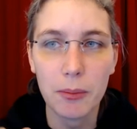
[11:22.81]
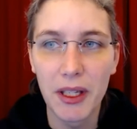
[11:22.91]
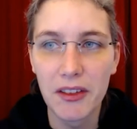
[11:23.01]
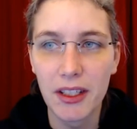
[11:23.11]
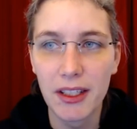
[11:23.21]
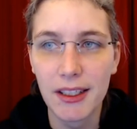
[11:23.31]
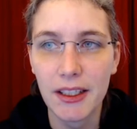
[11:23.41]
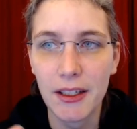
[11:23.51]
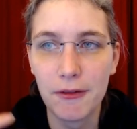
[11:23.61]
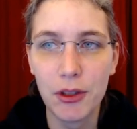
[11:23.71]
Basically,
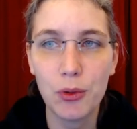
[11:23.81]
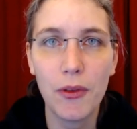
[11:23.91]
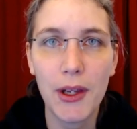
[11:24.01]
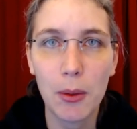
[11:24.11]
give you the